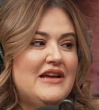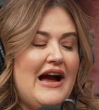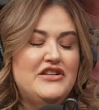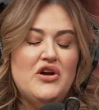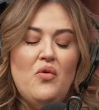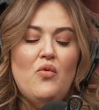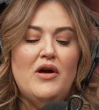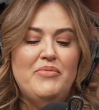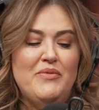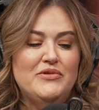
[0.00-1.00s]
I don't
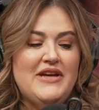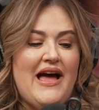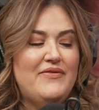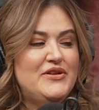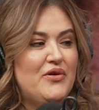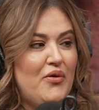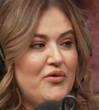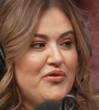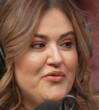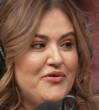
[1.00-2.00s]
want people to have to go
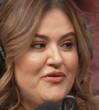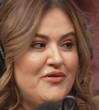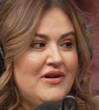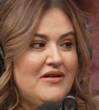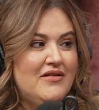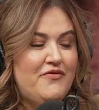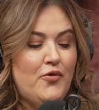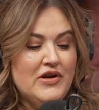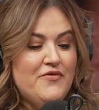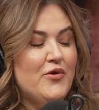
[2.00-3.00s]
through
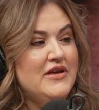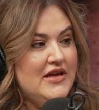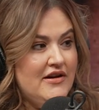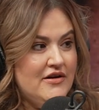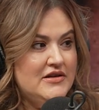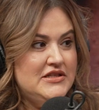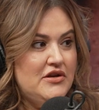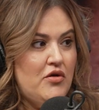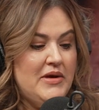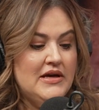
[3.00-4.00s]
44 years,
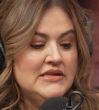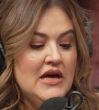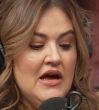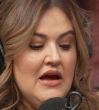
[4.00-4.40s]
because